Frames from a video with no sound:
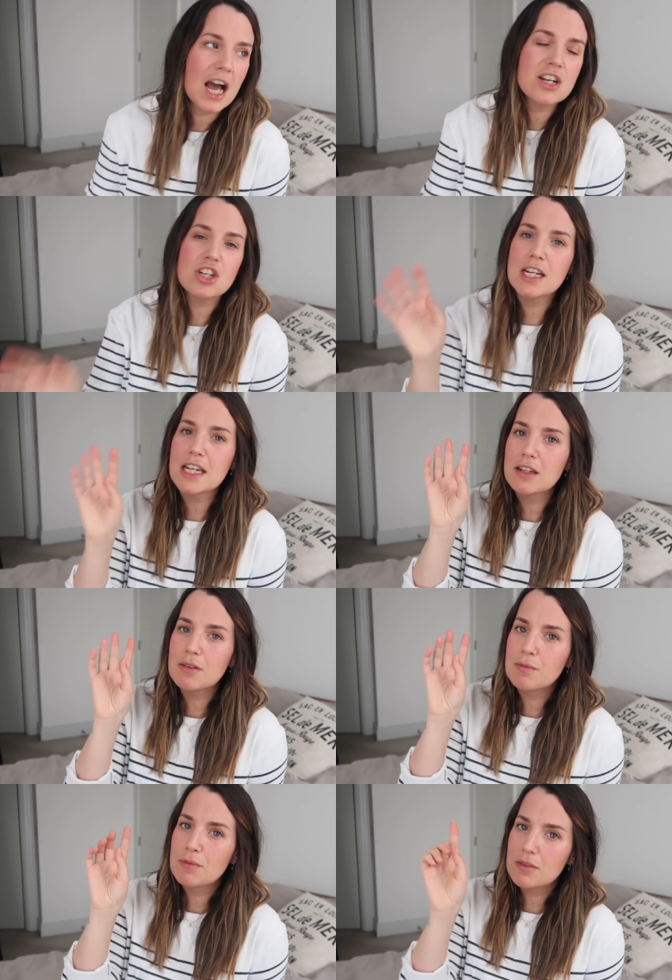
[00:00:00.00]

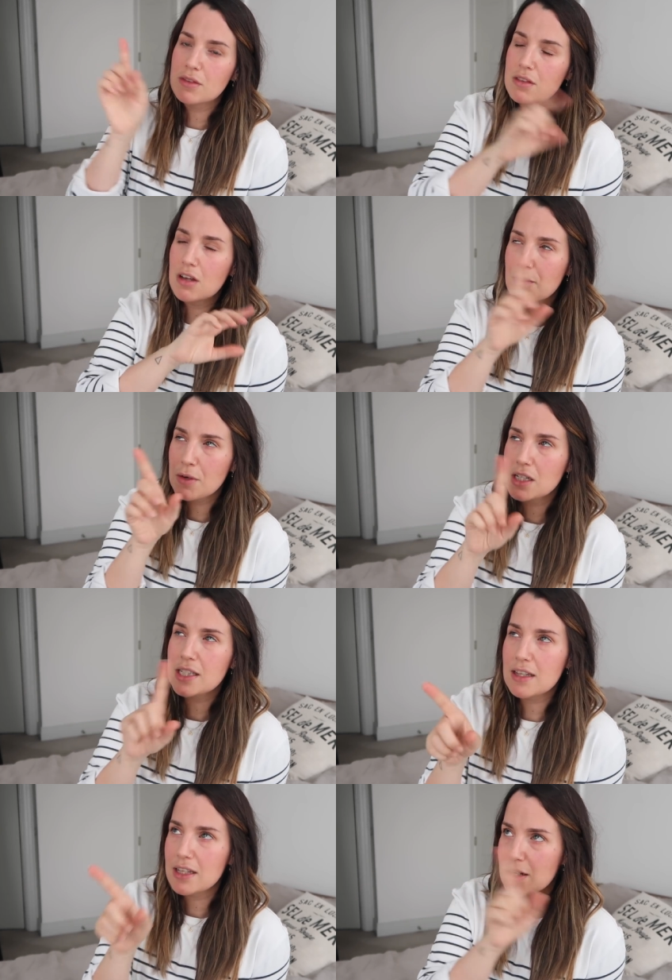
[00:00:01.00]
Actually, I'm gonna
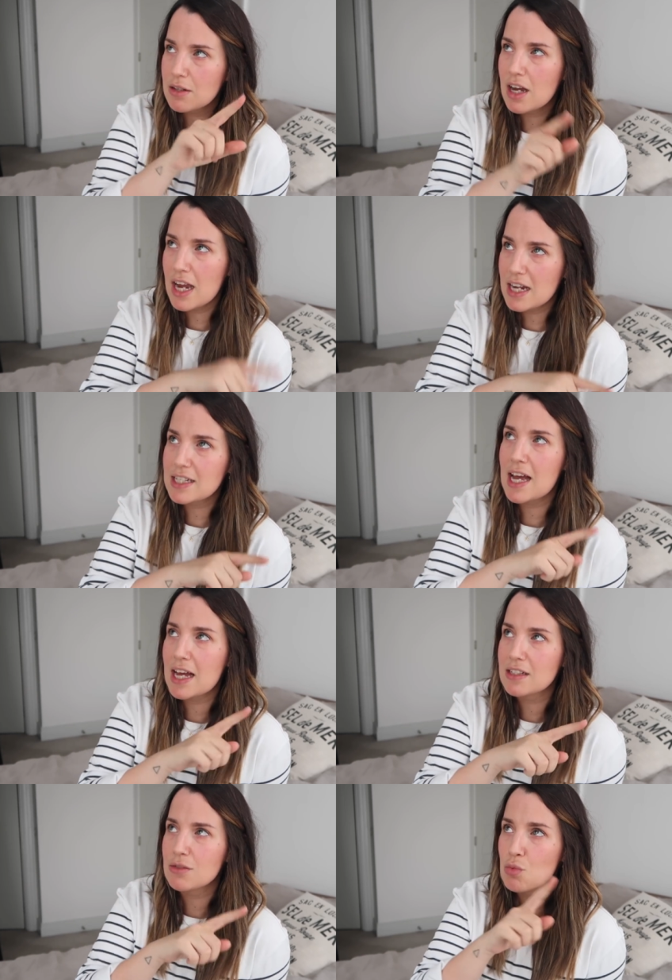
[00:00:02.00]
say at the end, I had
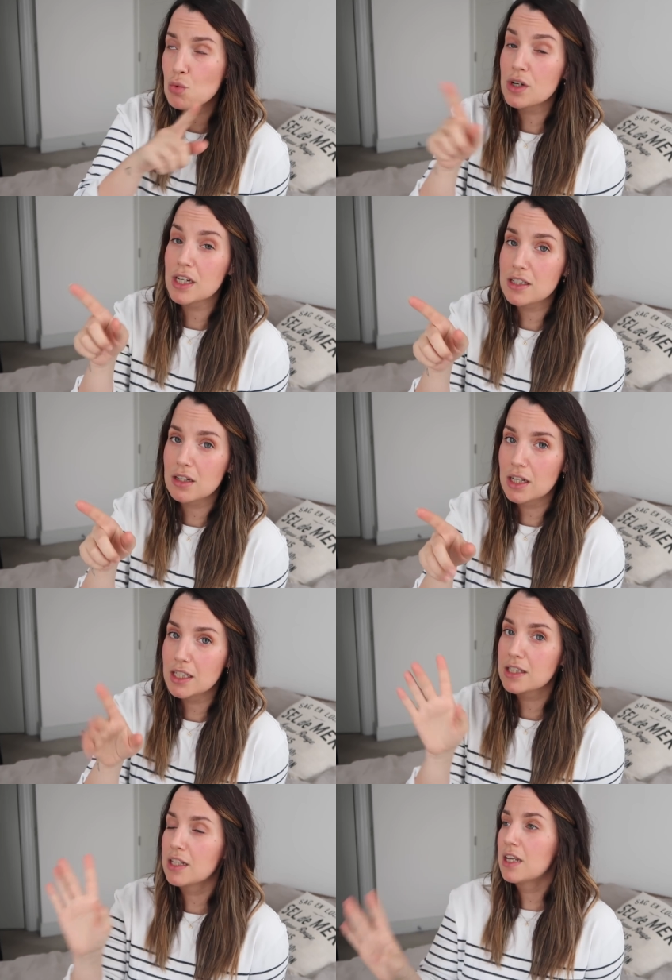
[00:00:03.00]
had warning
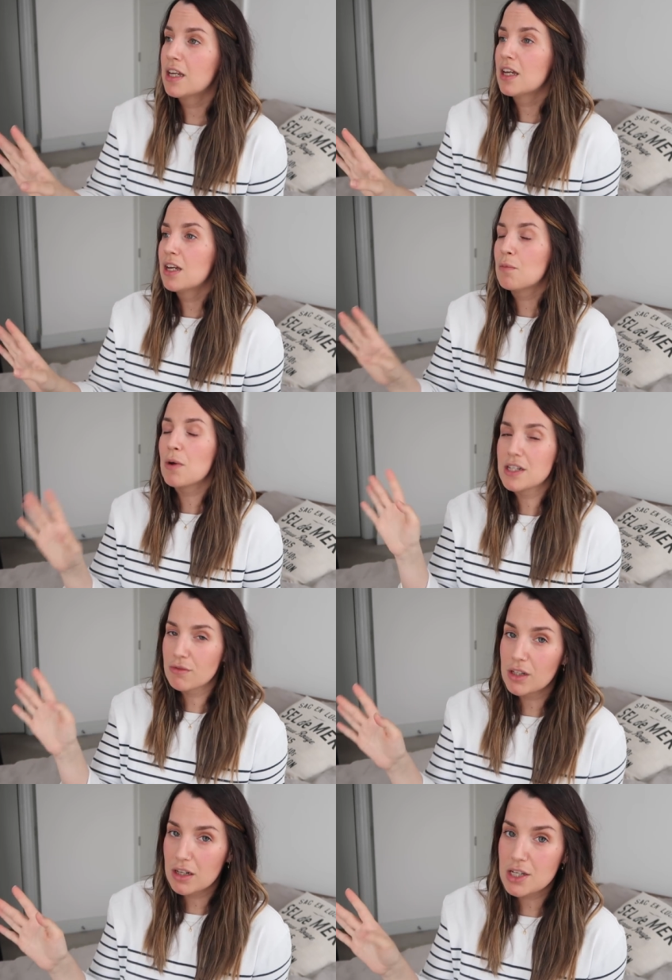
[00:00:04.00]
signs, but I
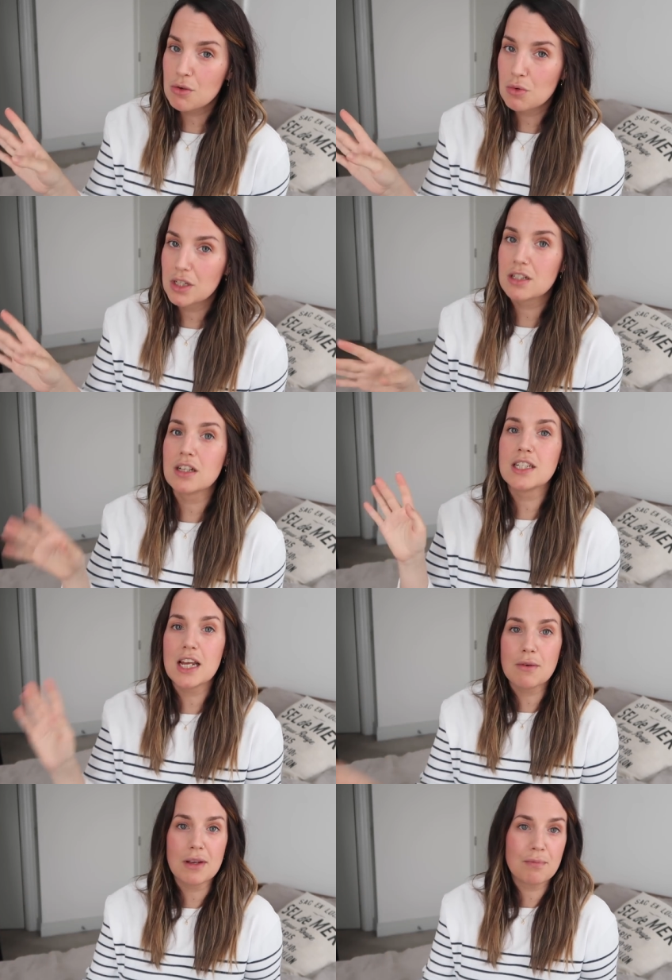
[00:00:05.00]
didn't realize they were warning signs.
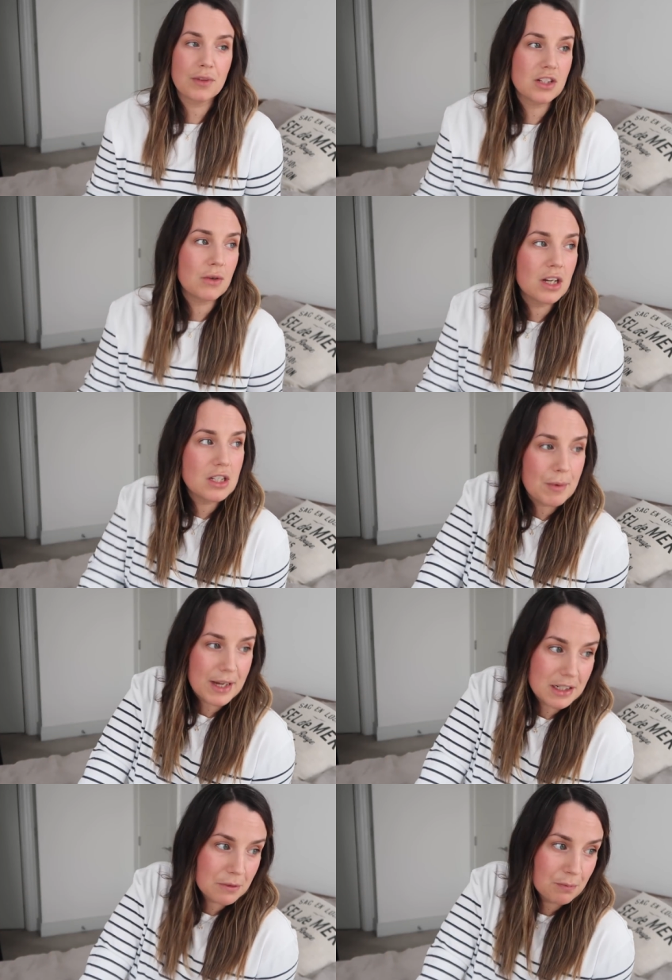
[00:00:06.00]
Anyway, so I go to
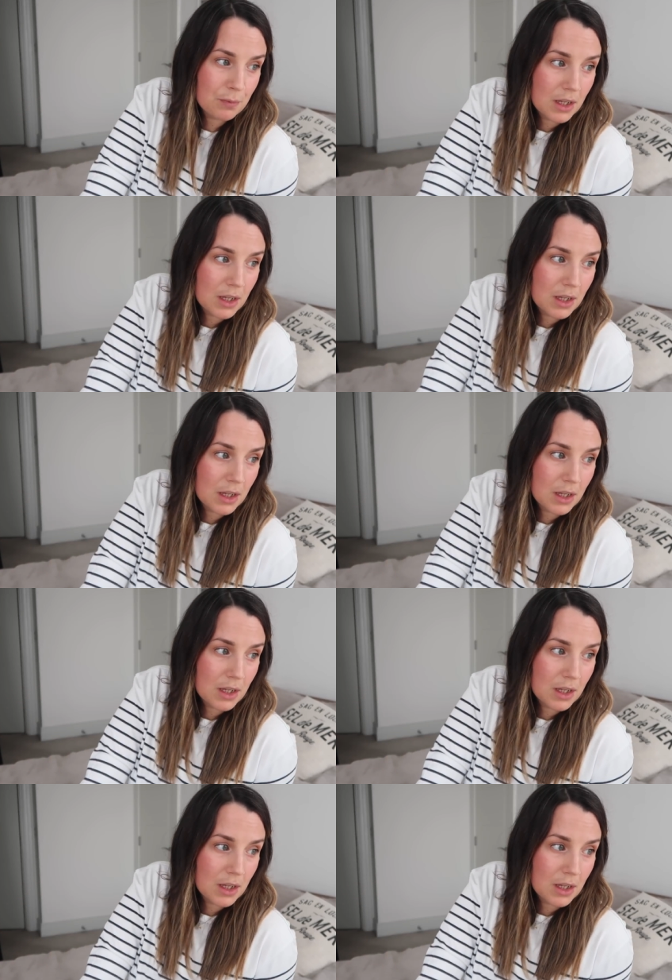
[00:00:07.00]
bed.